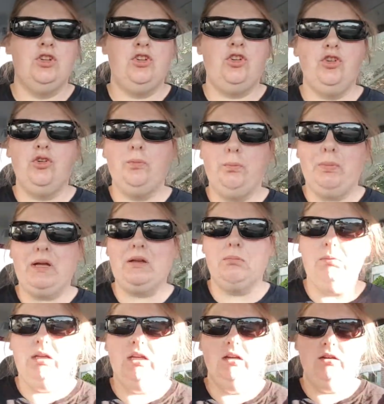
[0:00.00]
two big
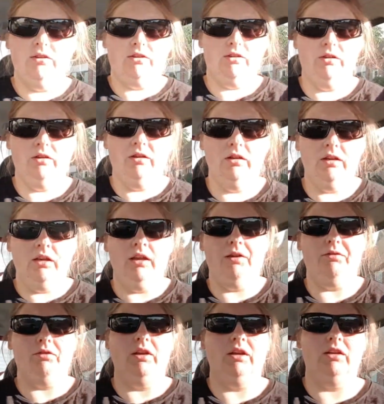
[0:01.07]
meals
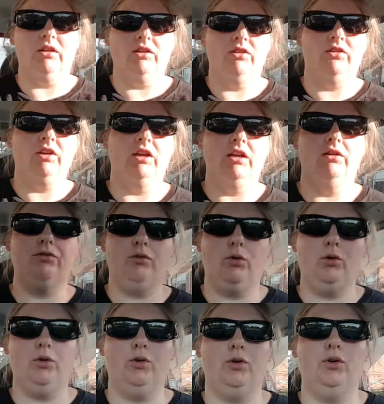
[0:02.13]
left in the container for
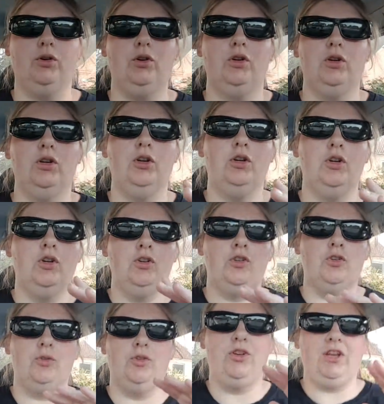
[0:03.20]
her
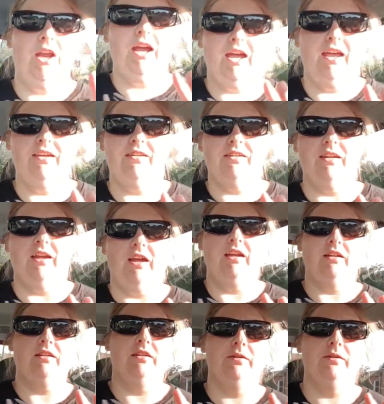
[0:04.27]
so she has that